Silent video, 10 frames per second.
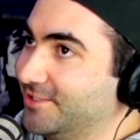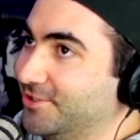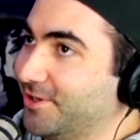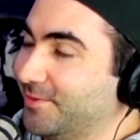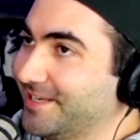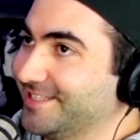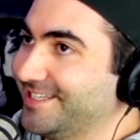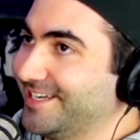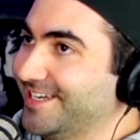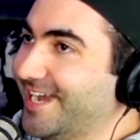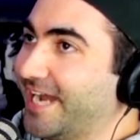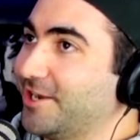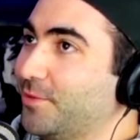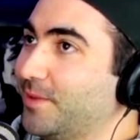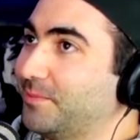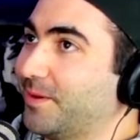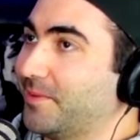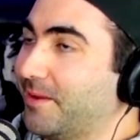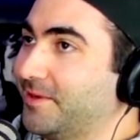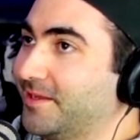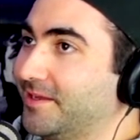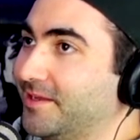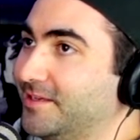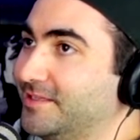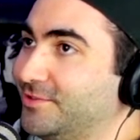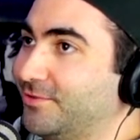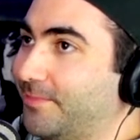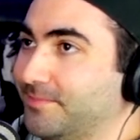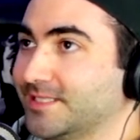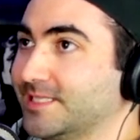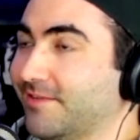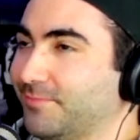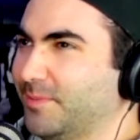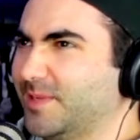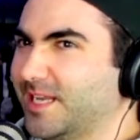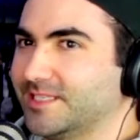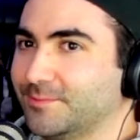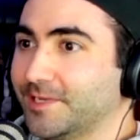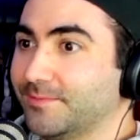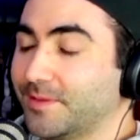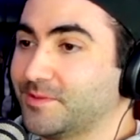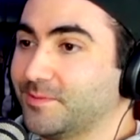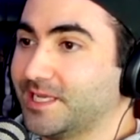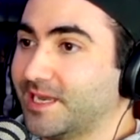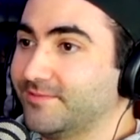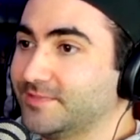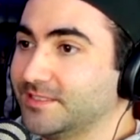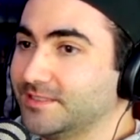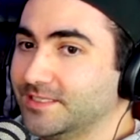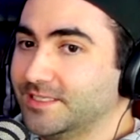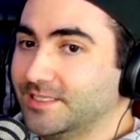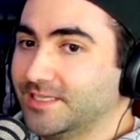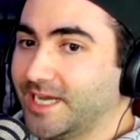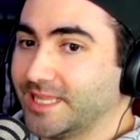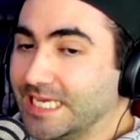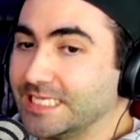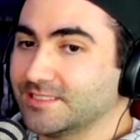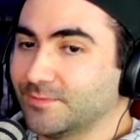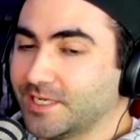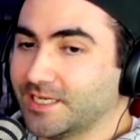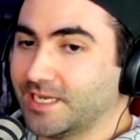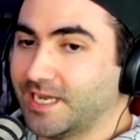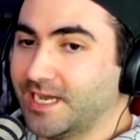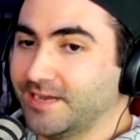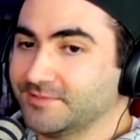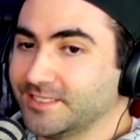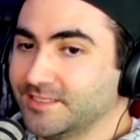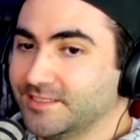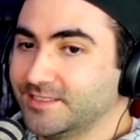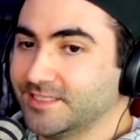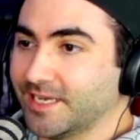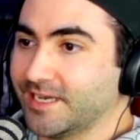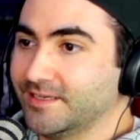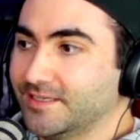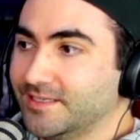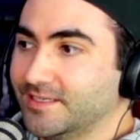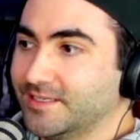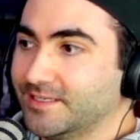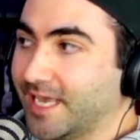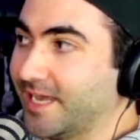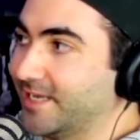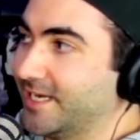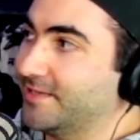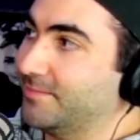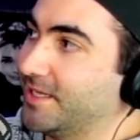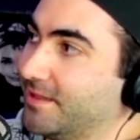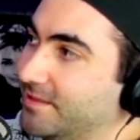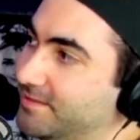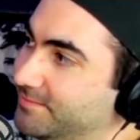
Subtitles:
You know what it is, yeah. I don't know when I'm going to be able to drop the stuff. Probably next week, maybe the week after. I think it's the week after. Yeah. Yeah, end of the month.